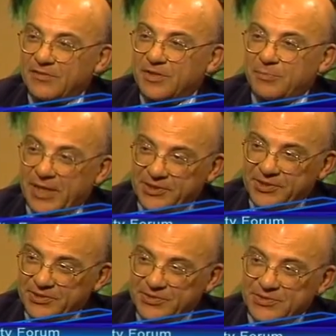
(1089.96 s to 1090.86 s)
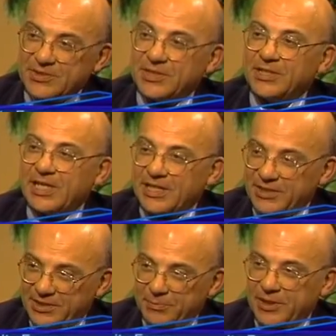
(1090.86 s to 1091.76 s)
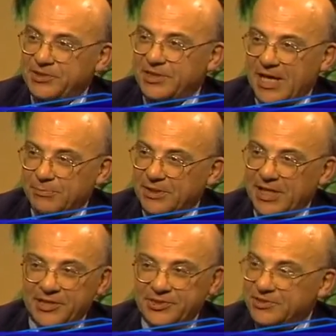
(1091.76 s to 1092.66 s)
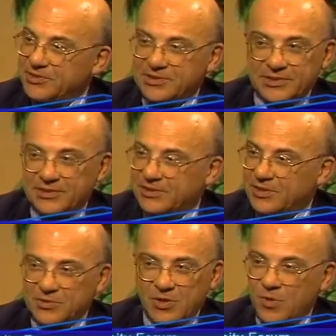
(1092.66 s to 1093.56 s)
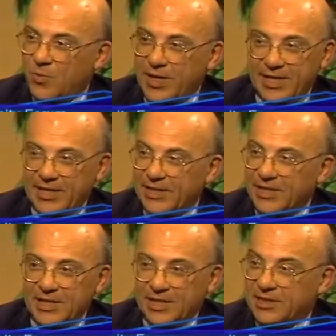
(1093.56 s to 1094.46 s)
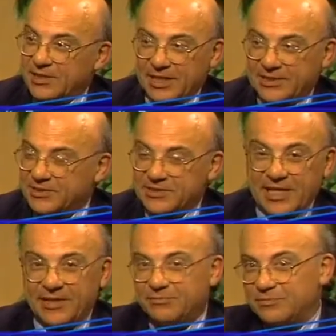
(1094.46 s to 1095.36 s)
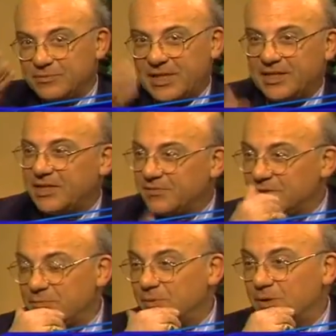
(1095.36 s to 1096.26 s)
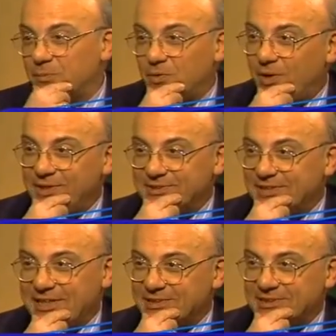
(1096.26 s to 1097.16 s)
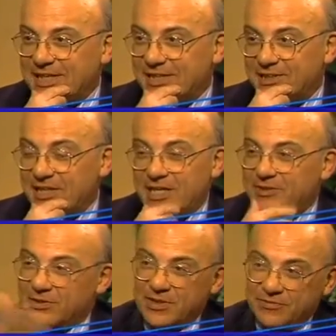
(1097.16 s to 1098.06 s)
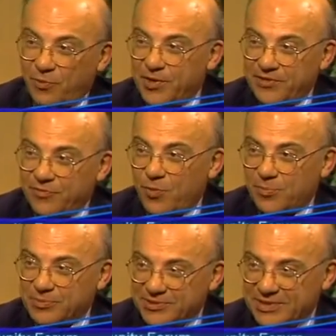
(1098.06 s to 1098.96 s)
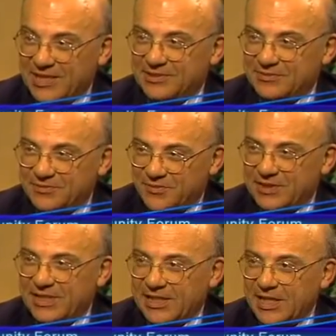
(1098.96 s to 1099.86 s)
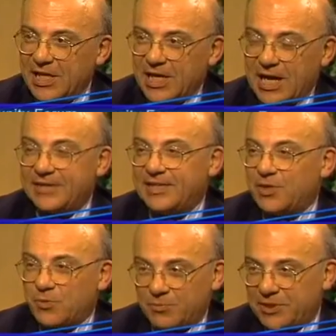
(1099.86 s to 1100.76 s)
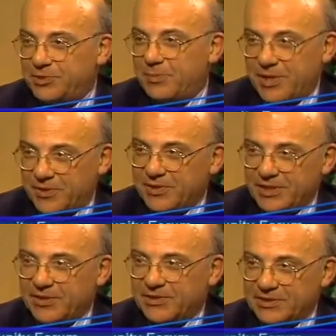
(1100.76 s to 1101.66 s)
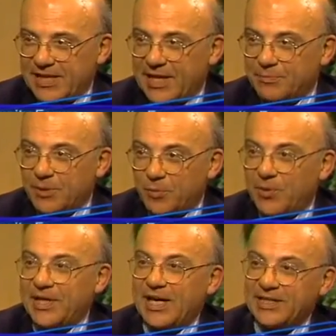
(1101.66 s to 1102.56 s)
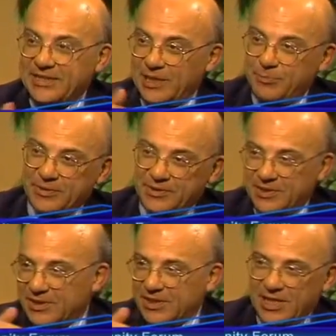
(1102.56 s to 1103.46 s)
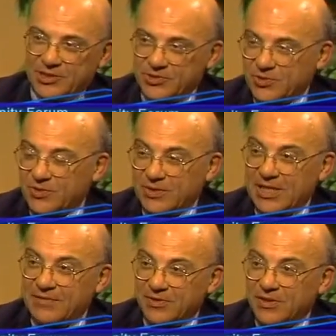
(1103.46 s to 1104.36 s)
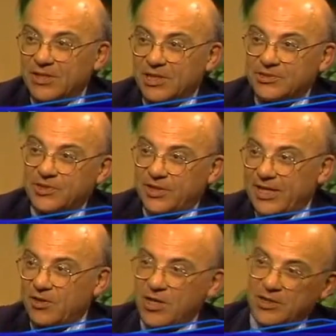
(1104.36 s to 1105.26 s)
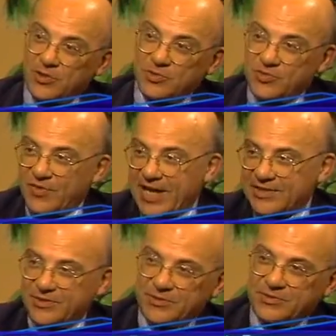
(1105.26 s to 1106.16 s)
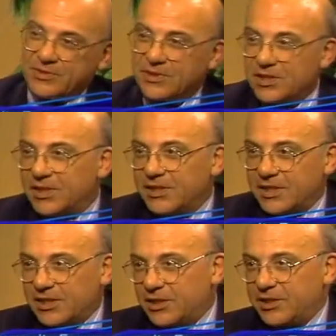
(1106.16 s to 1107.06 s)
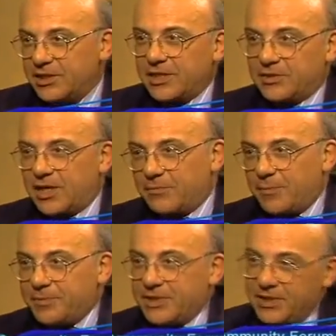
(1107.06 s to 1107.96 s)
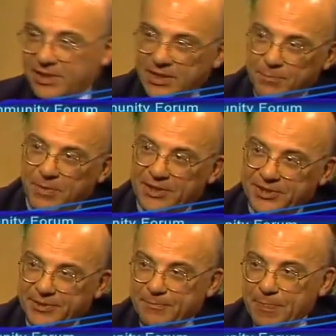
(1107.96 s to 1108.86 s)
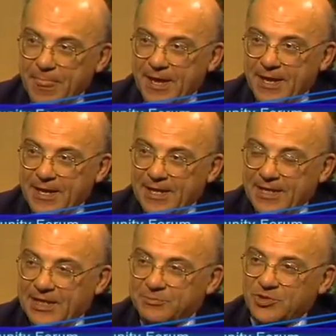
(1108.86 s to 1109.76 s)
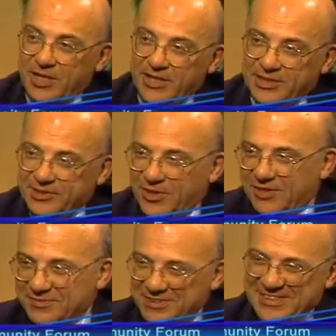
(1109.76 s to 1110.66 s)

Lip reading: have the pensions. You got your pension obligations that don't go away. And like the state, like Governor Malloy stated, they're at 44% funding. I think we're much better here in Danbury, but we got to keep it at a certain level. So you got all of those factors that come up in a budget. And I'm sorry I cut you off.